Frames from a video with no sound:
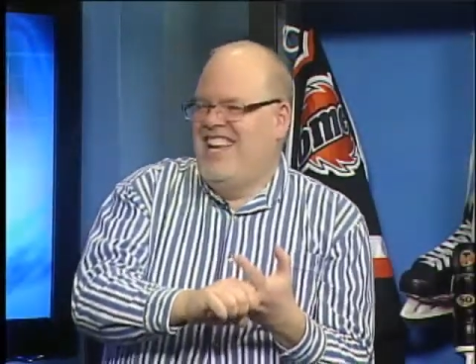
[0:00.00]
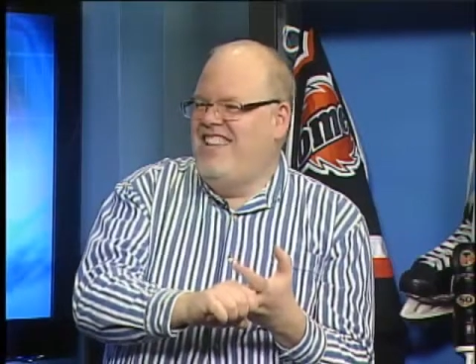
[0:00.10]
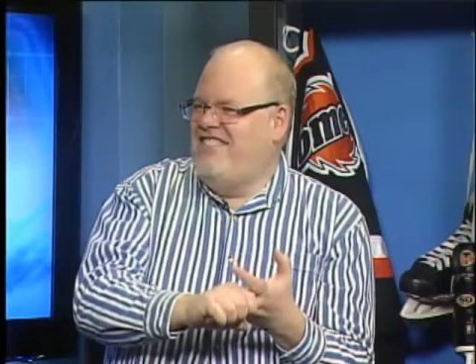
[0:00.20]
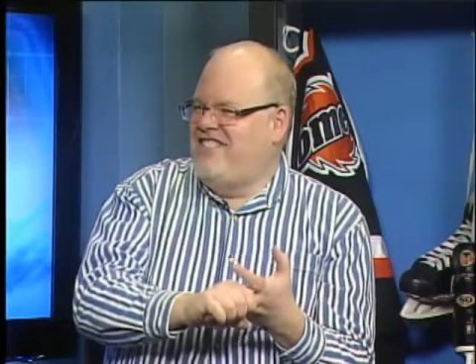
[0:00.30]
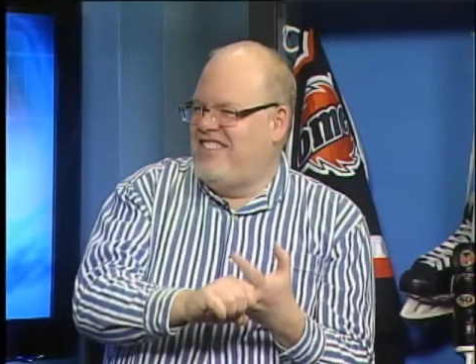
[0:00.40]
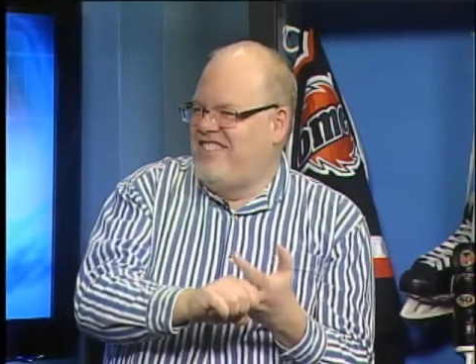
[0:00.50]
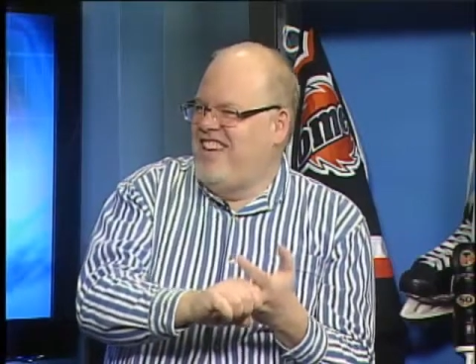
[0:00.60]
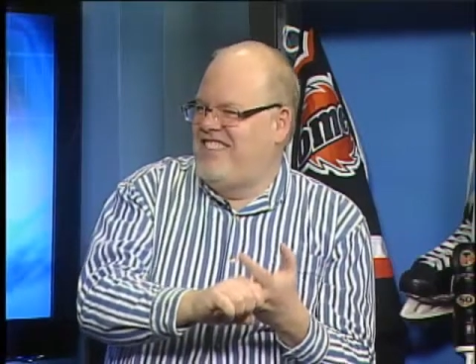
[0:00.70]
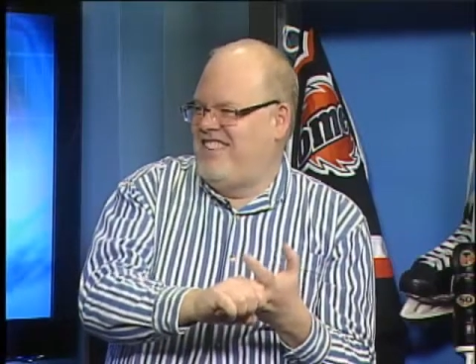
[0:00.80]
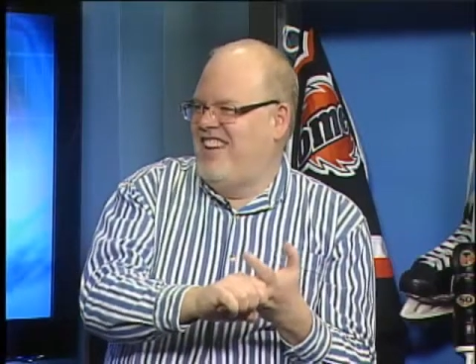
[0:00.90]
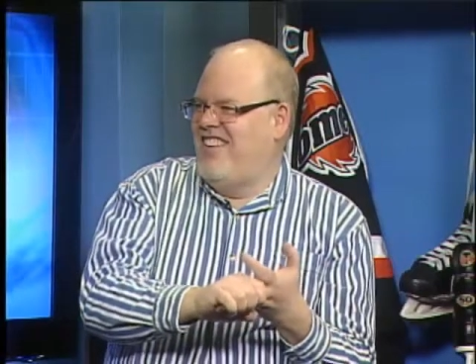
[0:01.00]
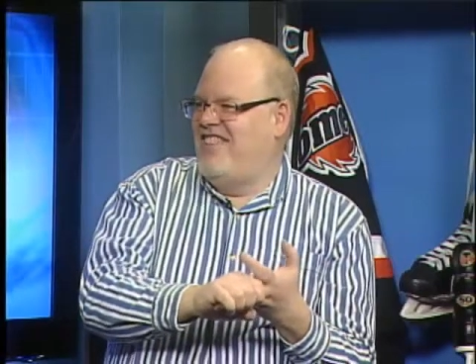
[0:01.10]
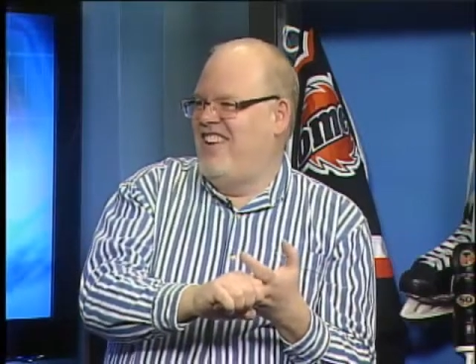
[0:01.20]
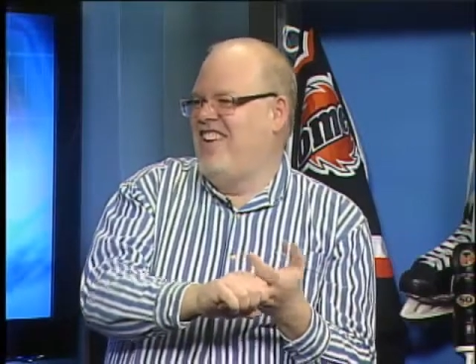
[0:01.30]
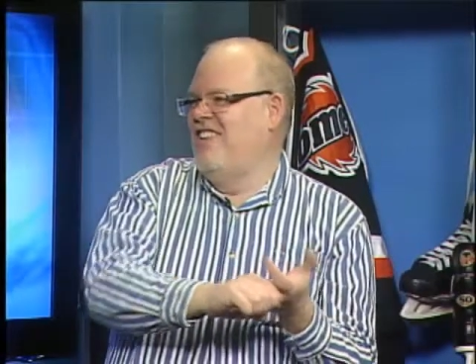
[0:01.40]
he's just nuts enough
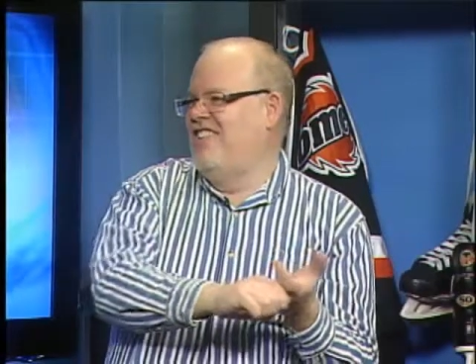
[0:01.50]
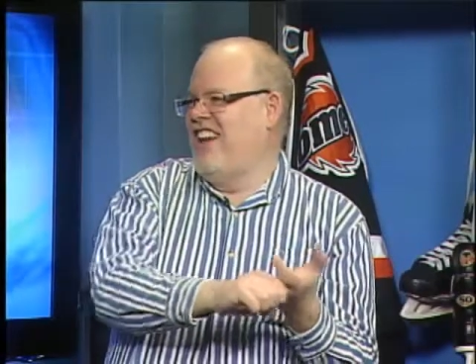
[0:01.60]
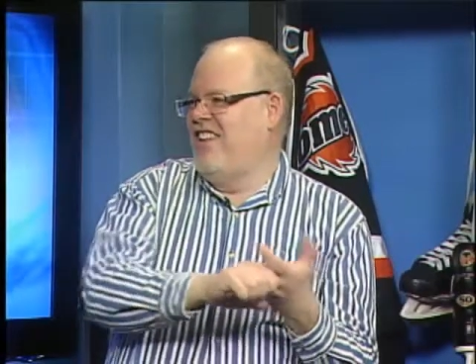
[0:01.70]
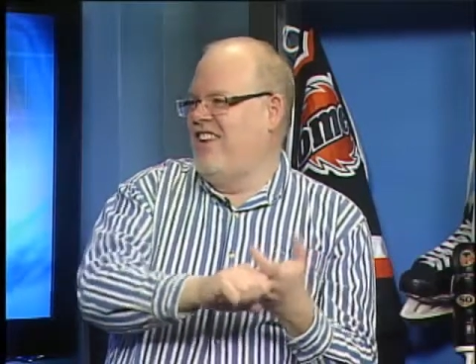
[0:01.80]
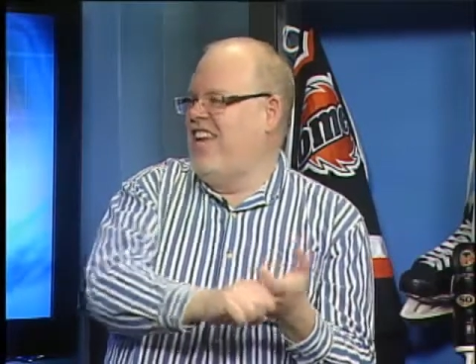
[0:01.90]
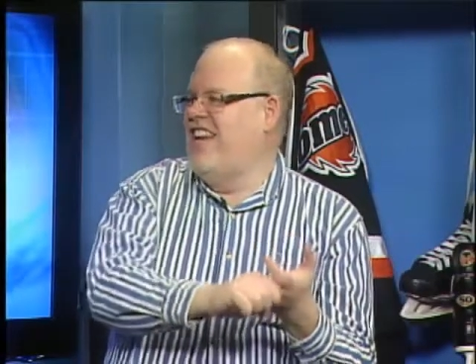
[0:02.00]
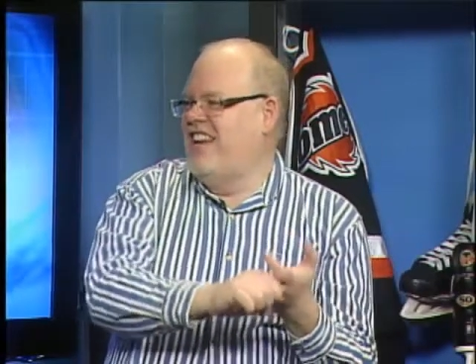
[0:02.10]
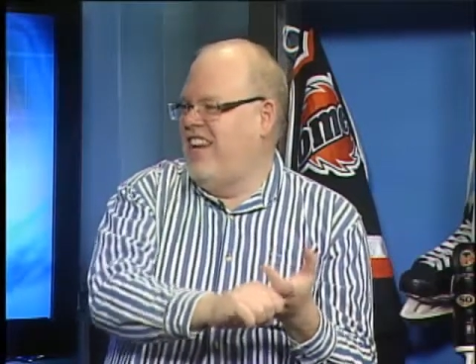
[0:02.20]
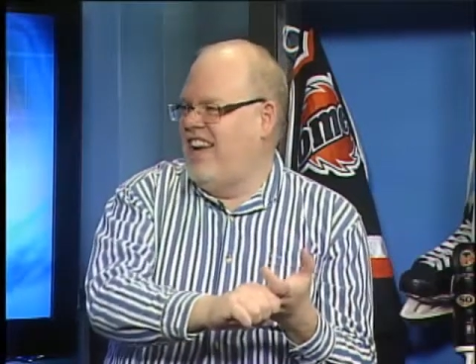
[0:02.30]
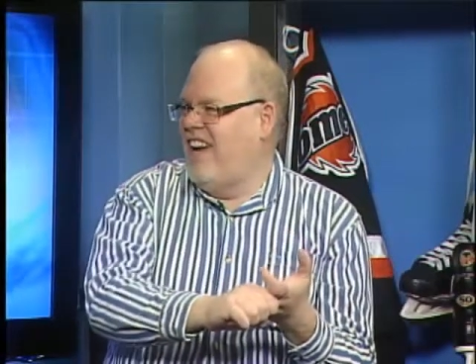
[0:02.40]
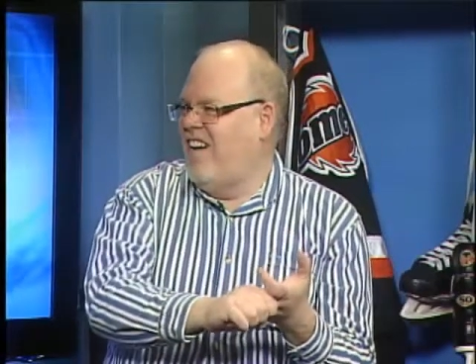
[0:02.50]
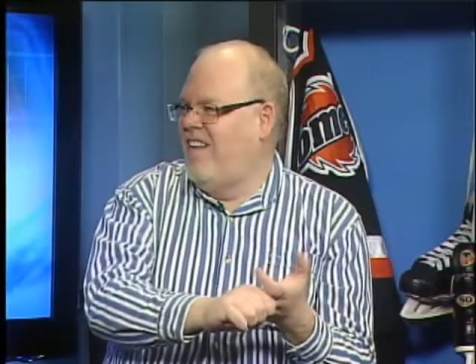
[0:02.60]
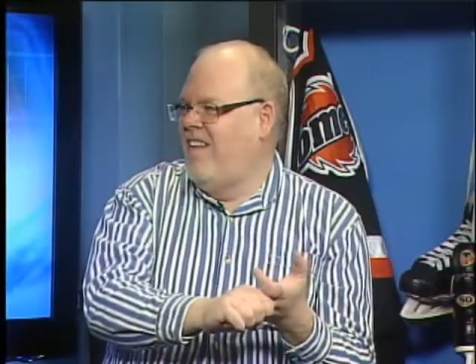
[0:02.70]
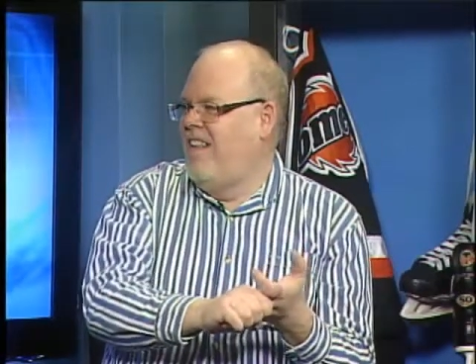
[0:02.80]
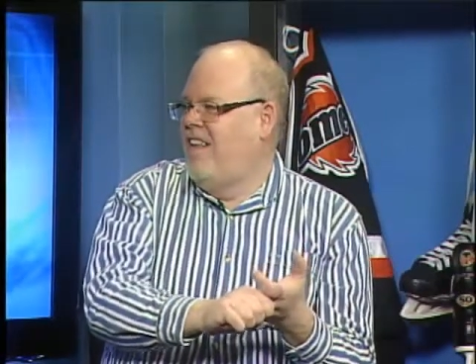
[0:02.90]
that he goes out and he doesn't care.